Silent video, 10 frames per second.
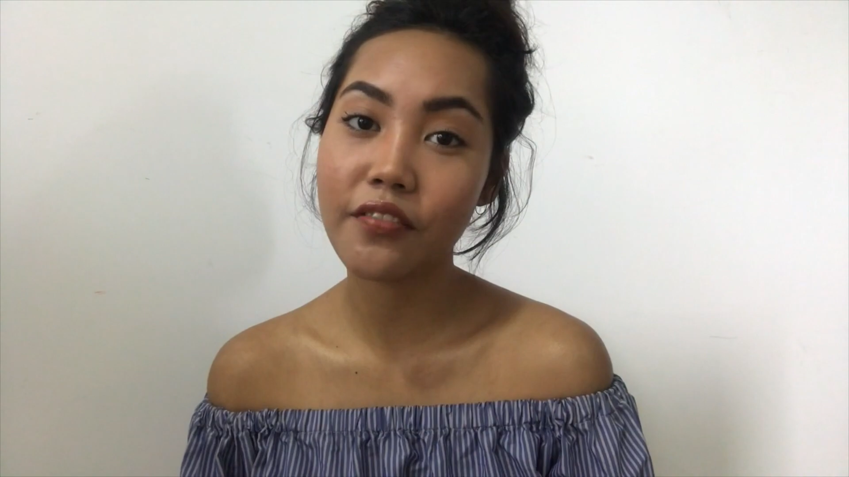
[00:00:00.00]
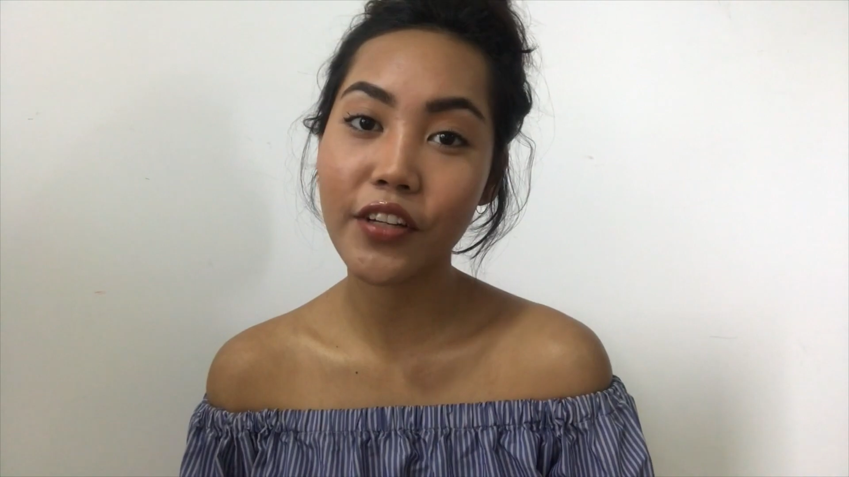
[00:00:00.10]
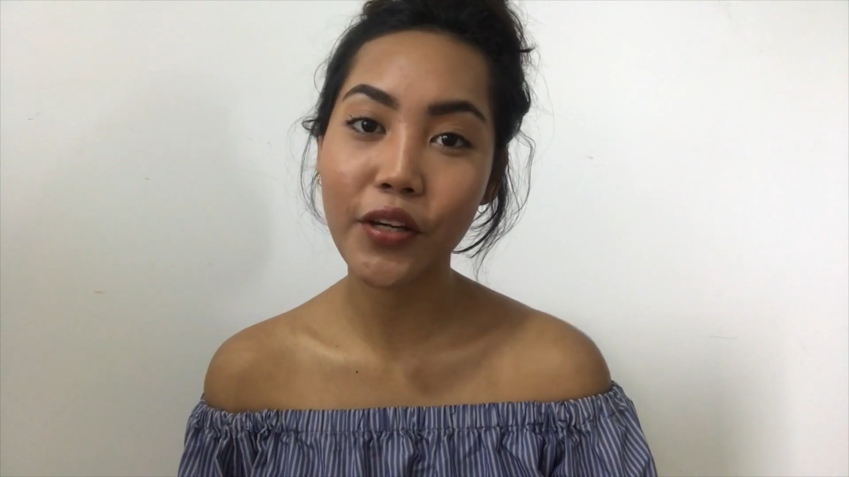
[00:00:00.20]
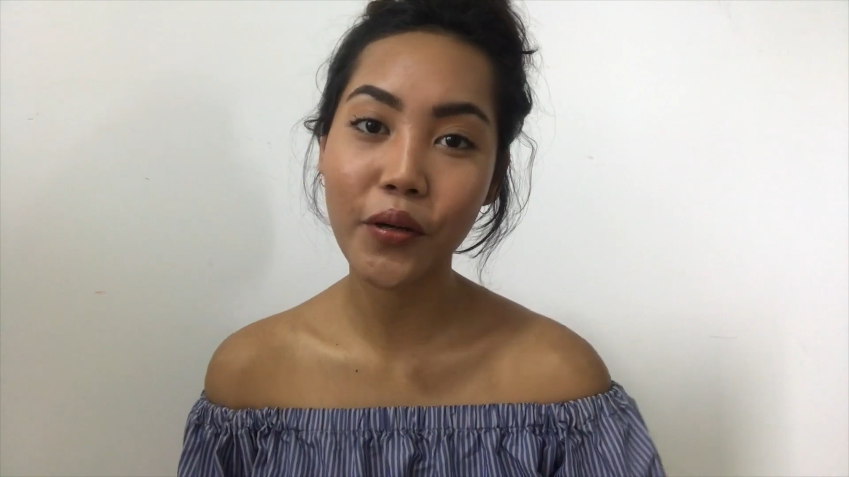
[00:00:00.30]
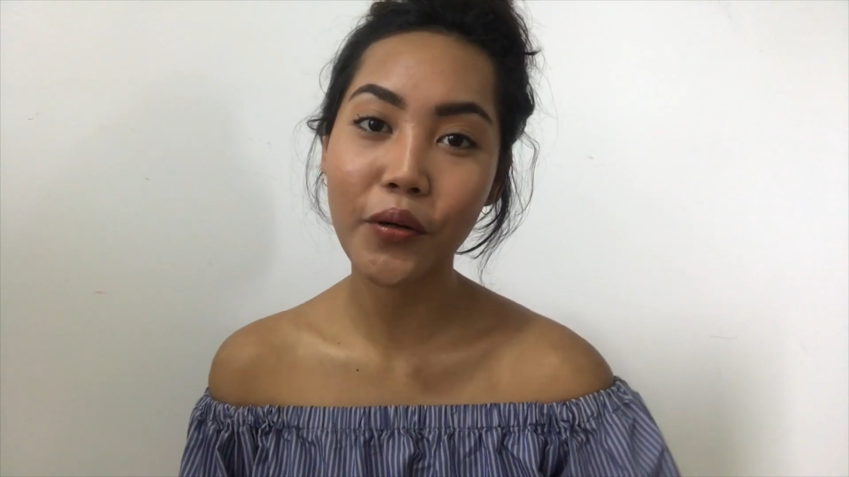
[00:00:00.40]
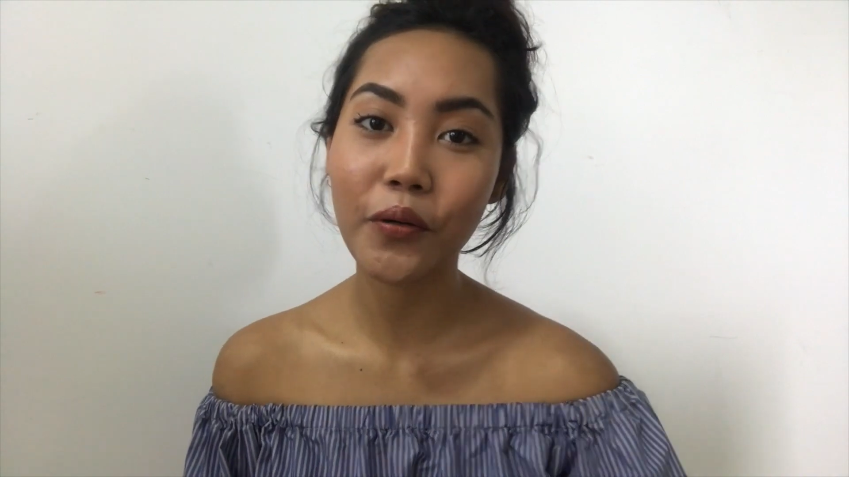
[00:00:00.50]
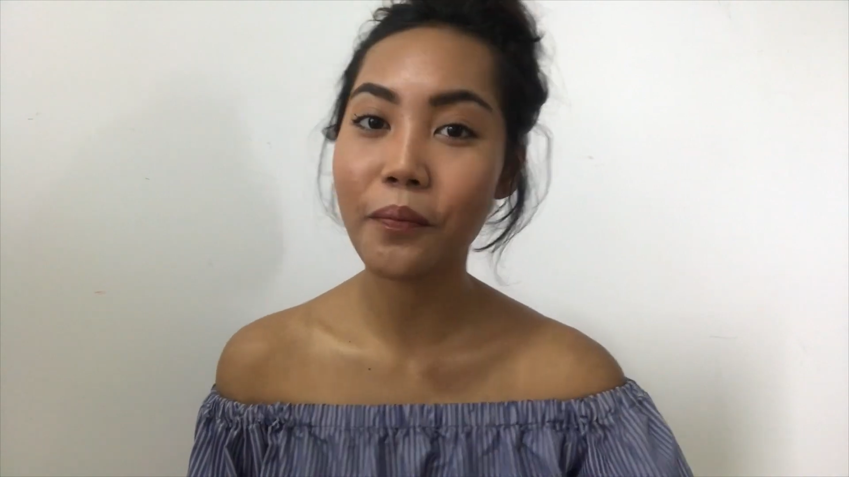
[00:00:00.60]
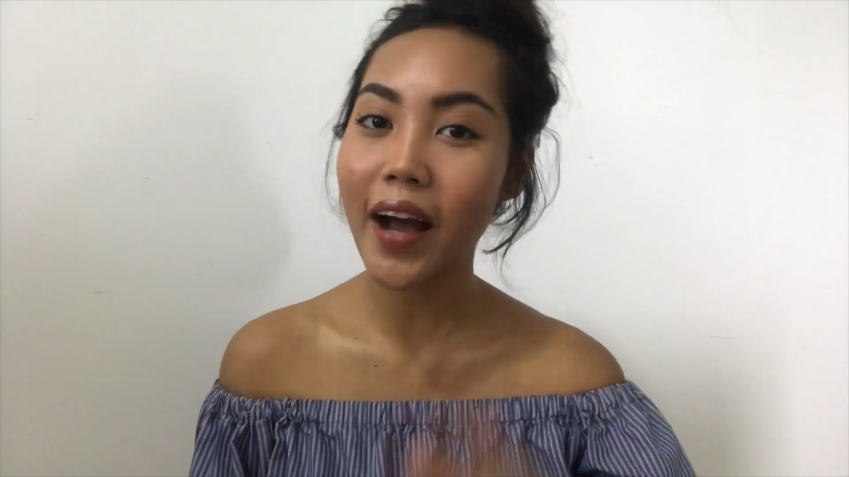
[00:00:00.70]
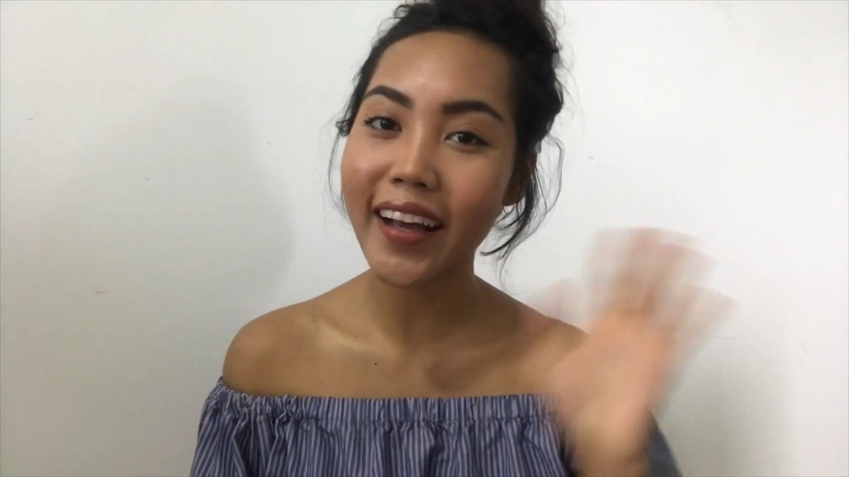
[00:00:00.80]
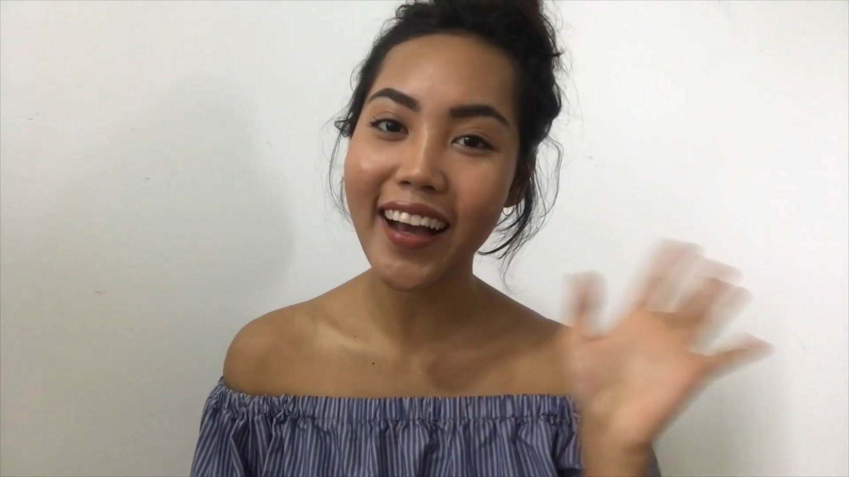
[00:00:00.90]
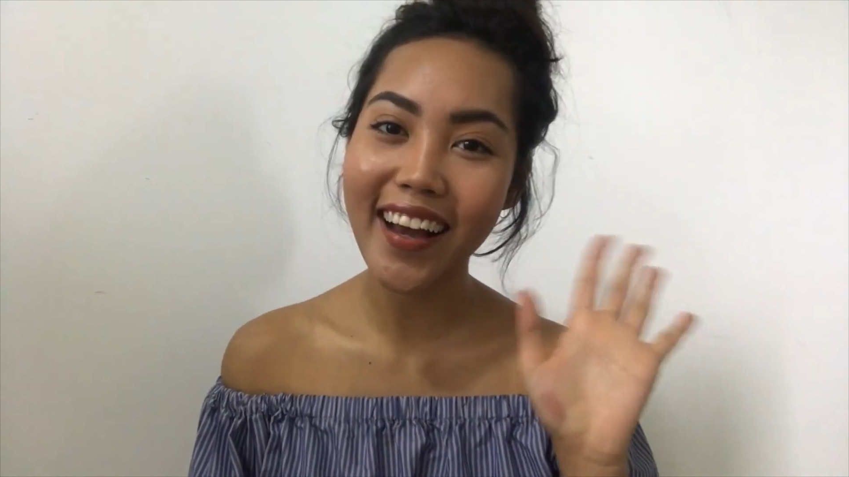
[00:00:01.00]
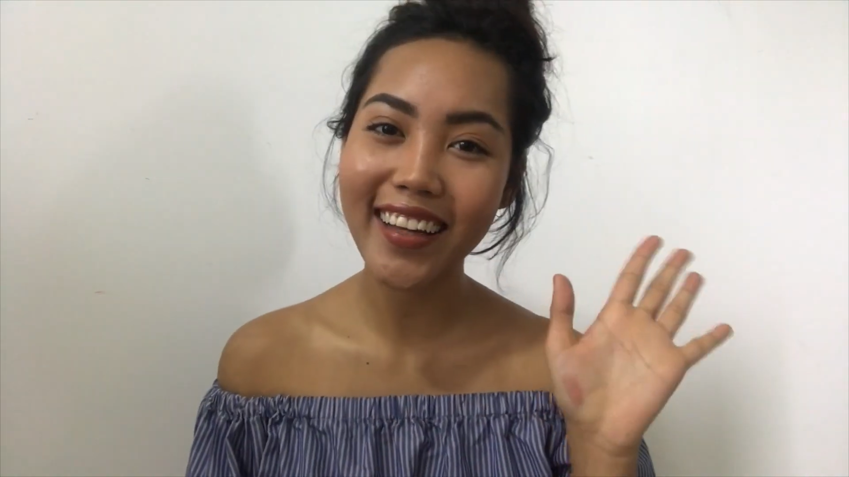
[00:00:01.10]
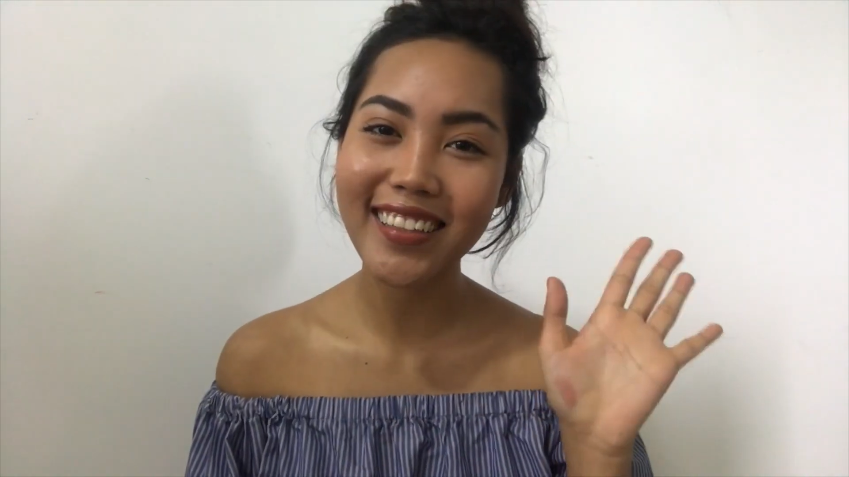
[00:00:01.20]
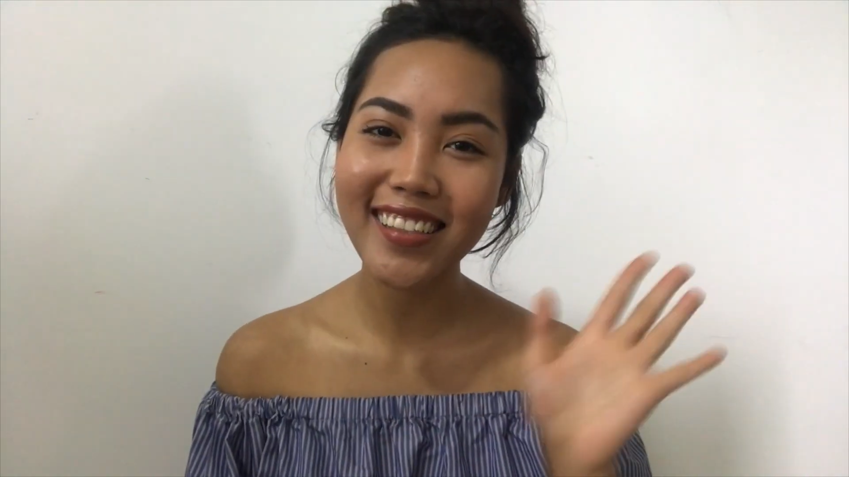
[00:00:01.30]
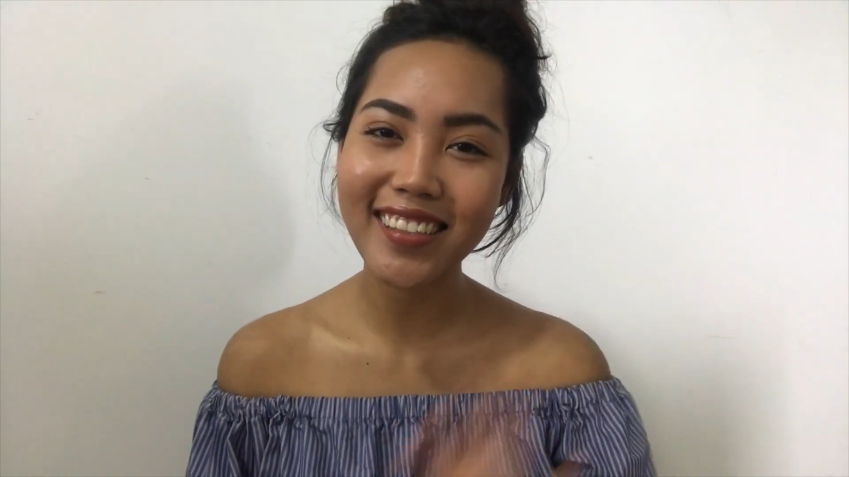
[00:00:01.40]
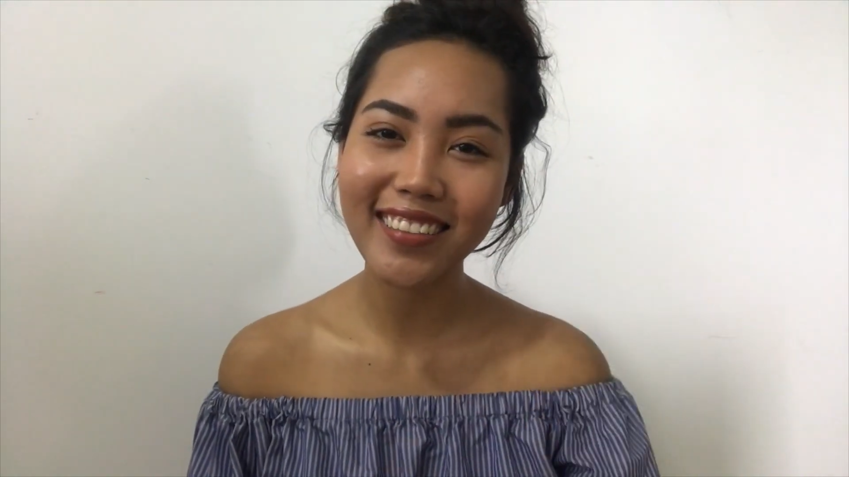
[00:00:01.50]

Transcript: video. Bye guys.